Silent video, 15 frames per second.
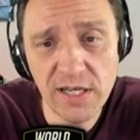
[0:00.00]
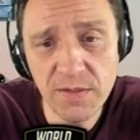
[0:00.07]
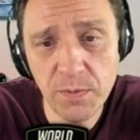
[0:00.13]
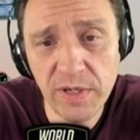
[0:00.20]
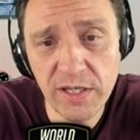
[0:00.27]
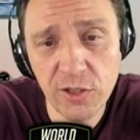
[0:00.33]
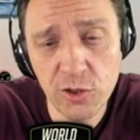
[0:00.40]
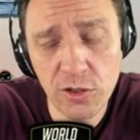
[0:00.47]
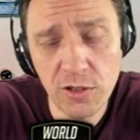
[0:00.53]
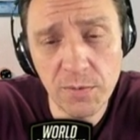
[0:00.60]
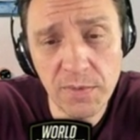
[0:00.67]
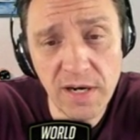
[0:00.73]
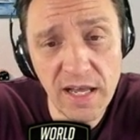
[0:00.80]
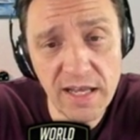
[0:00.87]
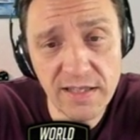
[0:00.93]
I speak
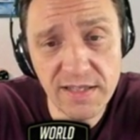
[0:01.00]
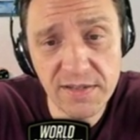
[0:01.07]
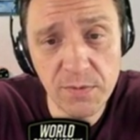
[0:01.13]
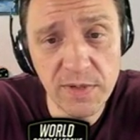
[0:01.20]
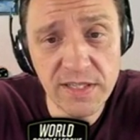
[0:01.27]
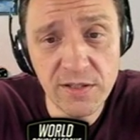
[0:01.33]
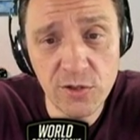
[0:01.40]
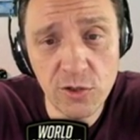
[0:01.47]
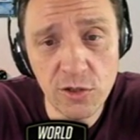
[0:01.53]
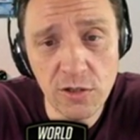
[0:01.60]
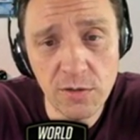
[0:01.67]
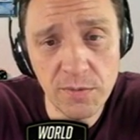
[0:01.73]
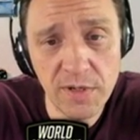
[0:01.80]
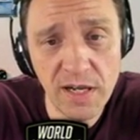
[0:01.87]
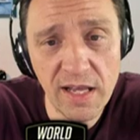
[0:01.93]
German and Swiss
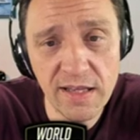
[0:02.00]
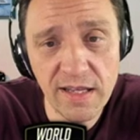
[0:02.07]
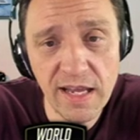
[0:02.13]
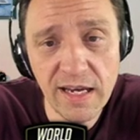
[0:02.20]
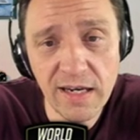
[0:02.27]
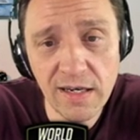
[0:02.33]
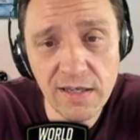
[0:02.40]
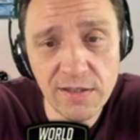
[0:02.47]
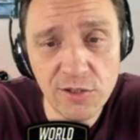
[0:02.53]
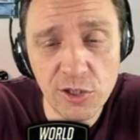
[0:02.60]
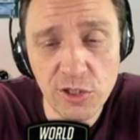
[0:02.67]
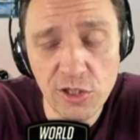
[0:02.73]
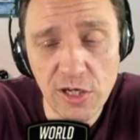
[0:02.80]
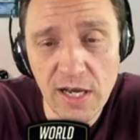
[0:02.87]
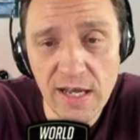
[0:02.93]
German and
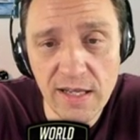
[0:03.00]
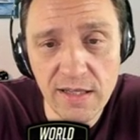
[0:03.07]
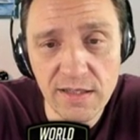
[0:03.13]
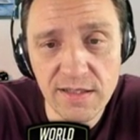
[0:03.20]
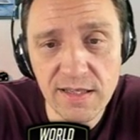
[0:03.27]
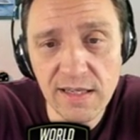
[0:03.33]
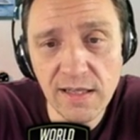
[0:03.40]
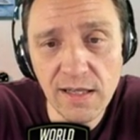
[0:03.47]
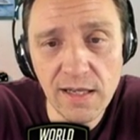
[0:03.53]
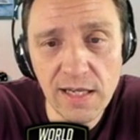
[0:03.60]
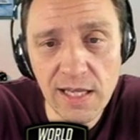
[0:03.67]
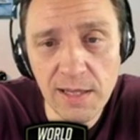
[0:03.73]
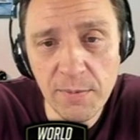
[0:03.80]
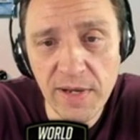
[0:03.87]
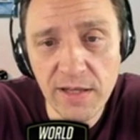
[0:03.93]
English and still a
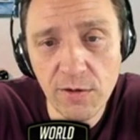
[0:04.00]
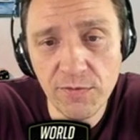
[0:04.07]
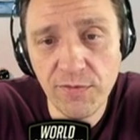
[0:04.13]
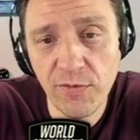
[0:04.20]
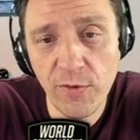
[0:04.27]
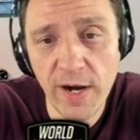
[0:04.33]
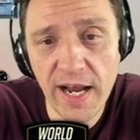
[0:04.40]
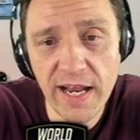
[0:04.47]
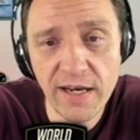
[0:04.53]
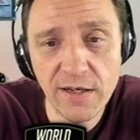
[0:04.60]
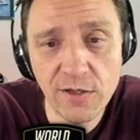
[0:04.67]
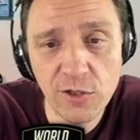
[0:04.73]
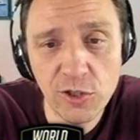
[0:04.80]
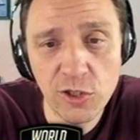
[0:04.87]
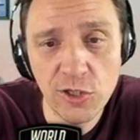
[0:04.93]
little bit of
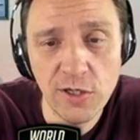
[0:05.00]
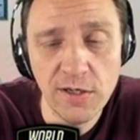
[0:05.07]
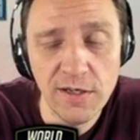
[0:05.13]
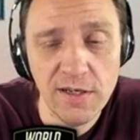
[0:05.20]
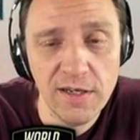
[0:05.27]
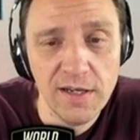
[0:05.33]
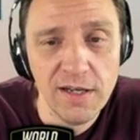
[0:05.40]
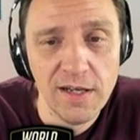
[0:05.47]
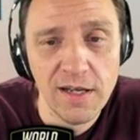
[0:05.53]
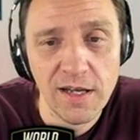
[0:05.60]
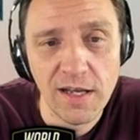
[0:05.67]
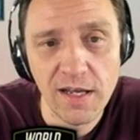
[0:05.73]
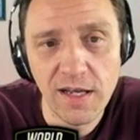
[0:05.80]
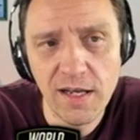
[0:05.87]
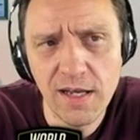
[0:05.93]
French.
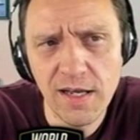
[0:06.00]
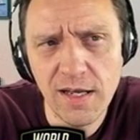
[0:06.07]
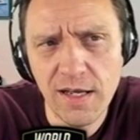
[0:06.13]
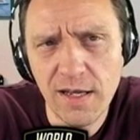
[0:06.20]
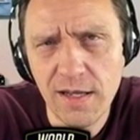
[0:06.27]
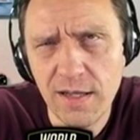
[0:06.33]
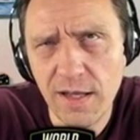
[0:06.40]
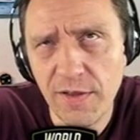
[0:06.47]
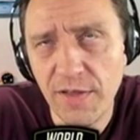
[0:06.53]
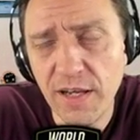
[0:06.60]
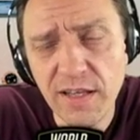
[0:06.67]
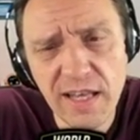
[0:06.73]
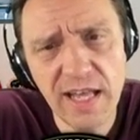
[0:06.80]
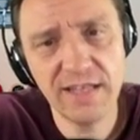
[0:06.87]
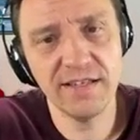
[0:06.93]
And I
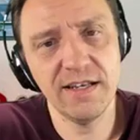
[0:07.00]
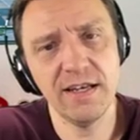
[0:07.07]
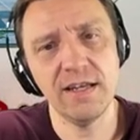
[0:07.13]
think that's